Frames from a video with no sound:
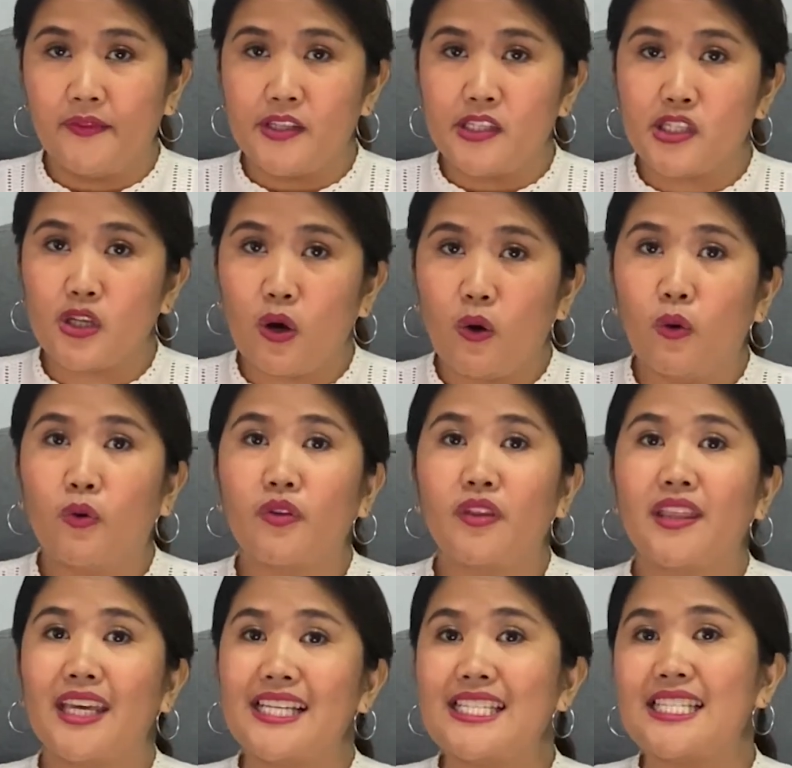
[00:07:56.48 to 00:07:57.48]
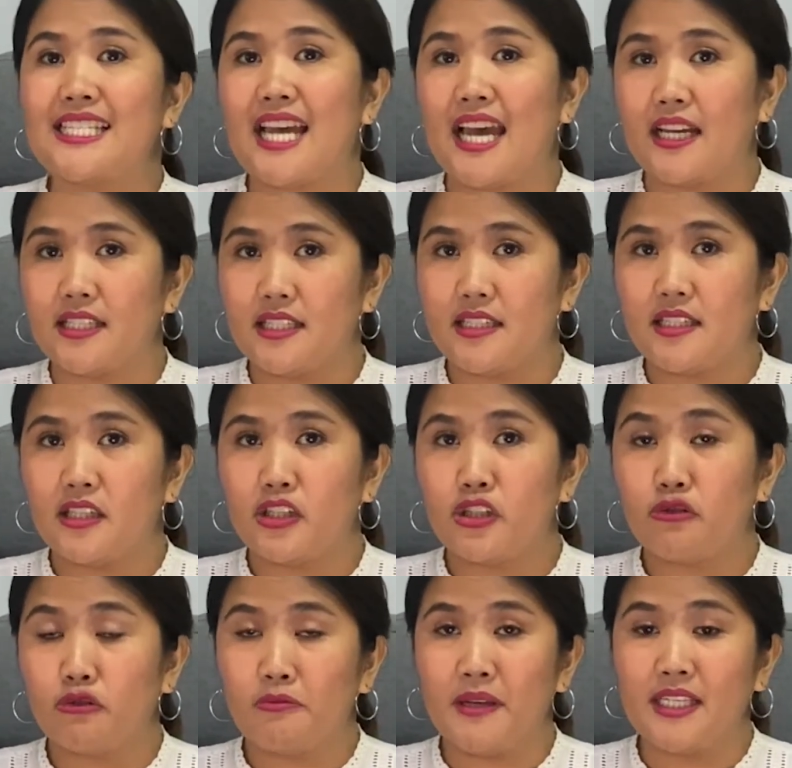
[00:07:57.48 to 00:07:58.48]
So this test
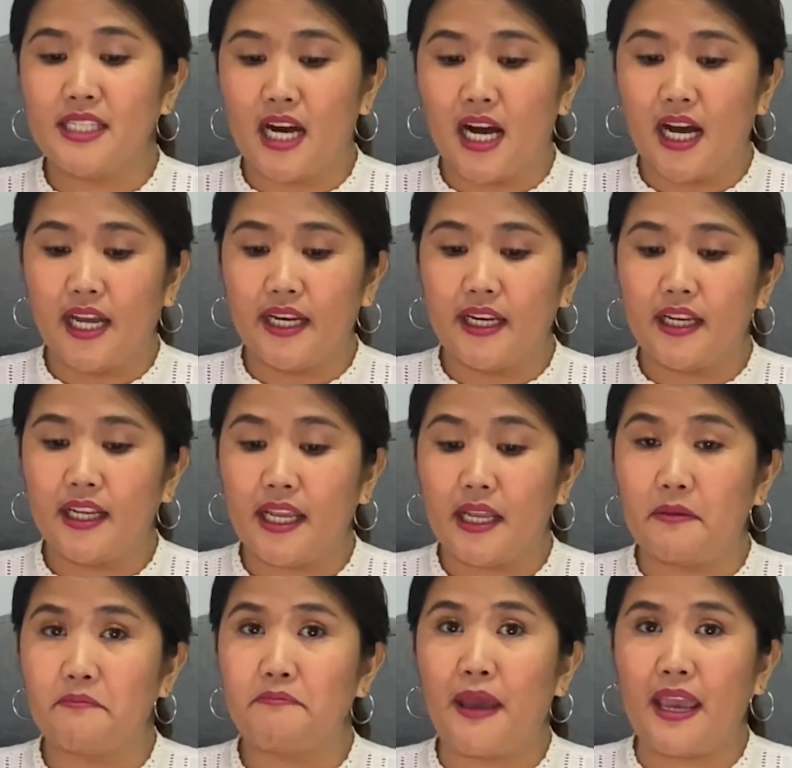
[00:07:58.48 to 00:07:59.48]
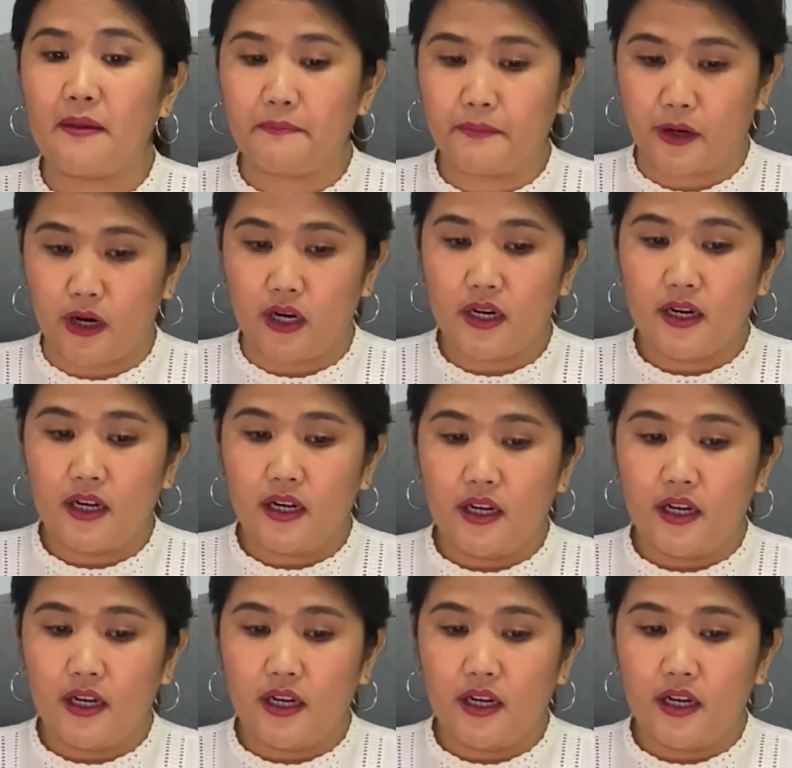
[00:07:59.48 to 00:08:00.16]
should be done in paper.